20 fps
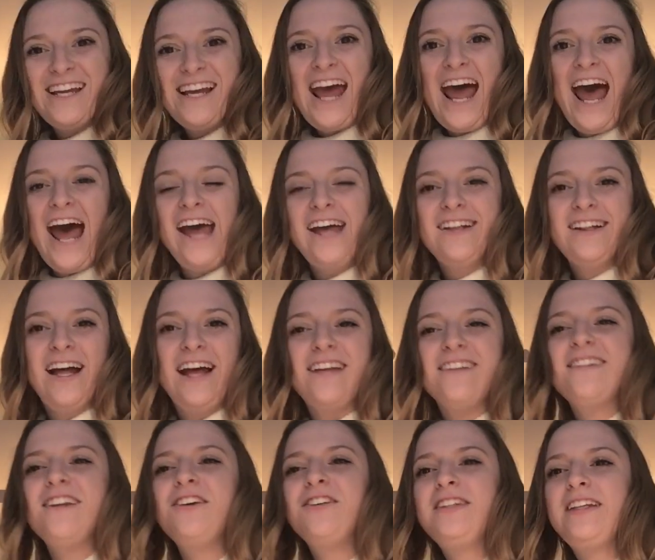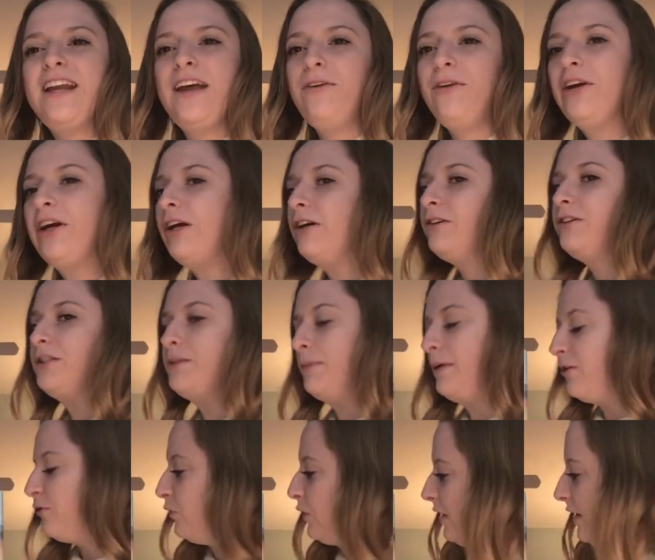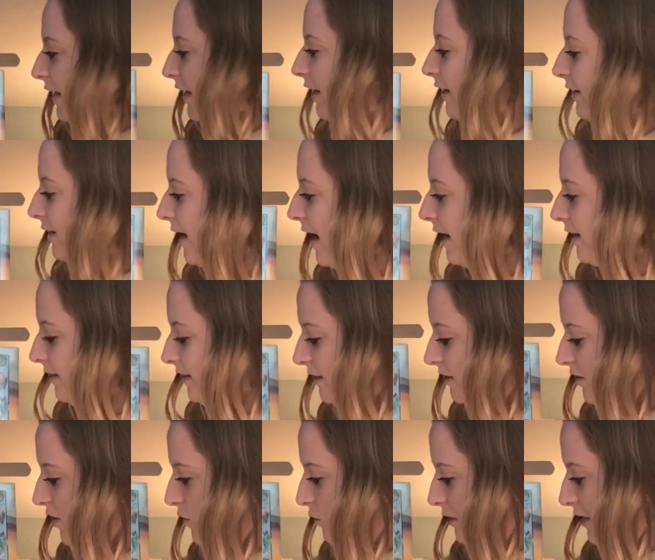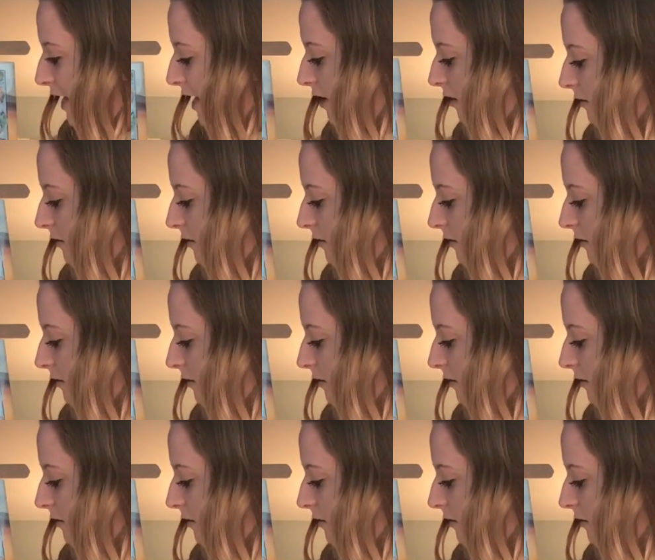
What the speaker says: Hi class, so today we're going to be reading Cactus Hotel.